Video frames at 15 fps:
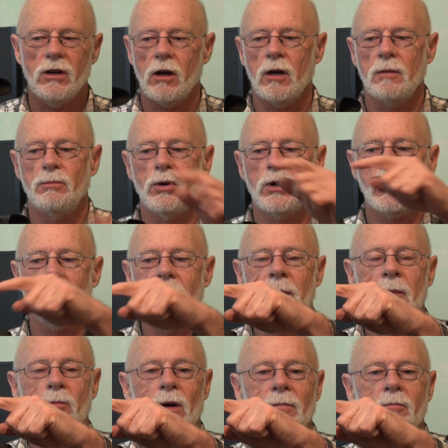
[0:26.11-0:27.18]
I've got a Boya
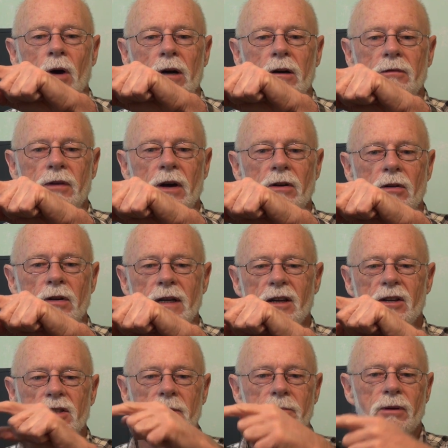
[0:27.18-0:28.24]
MM1 microphone on here because the